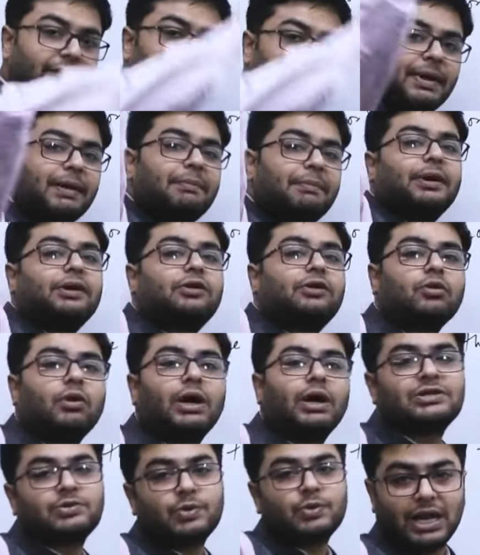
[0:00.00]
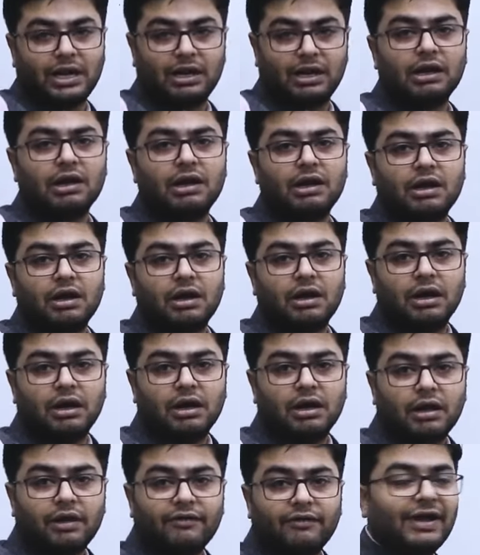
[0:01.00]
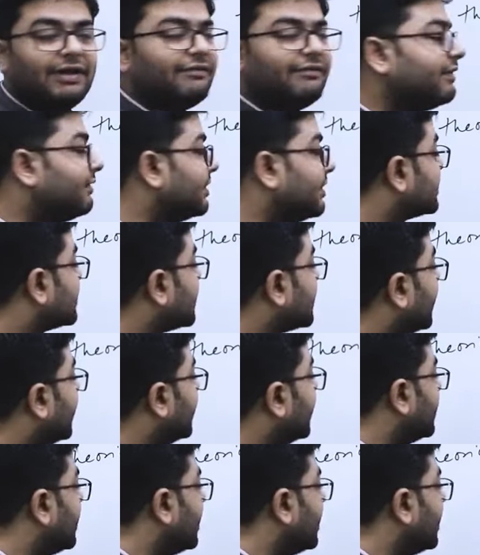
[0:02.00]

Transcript: in paper 2 as well, when we will study